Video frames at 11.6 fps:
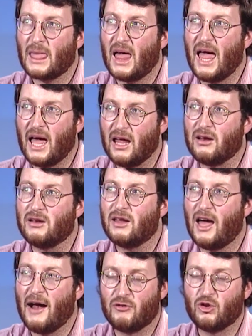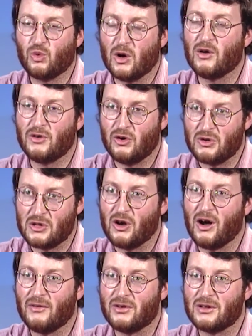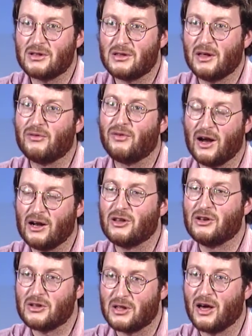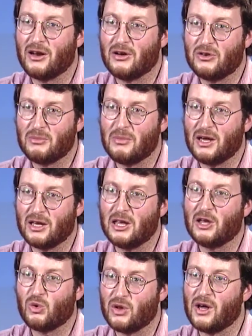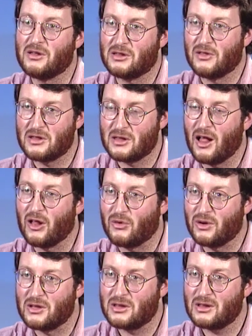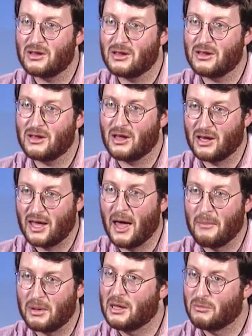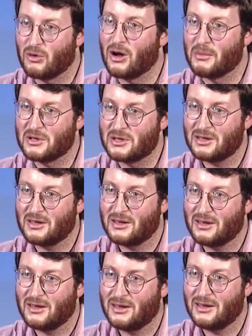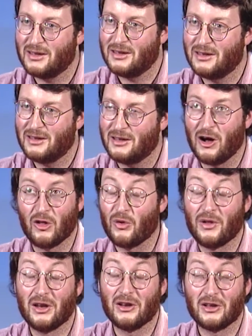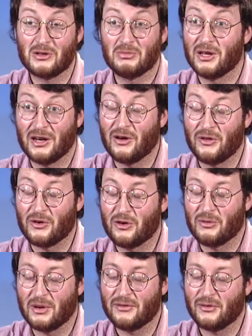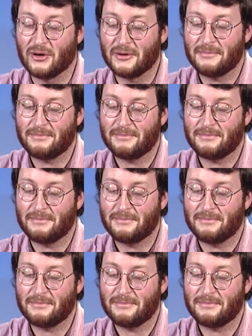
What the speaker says: And after 12 years in office, they finally decided to make equalizing the salaries a campaign promise, although they didn't explain how they're going to pay for it.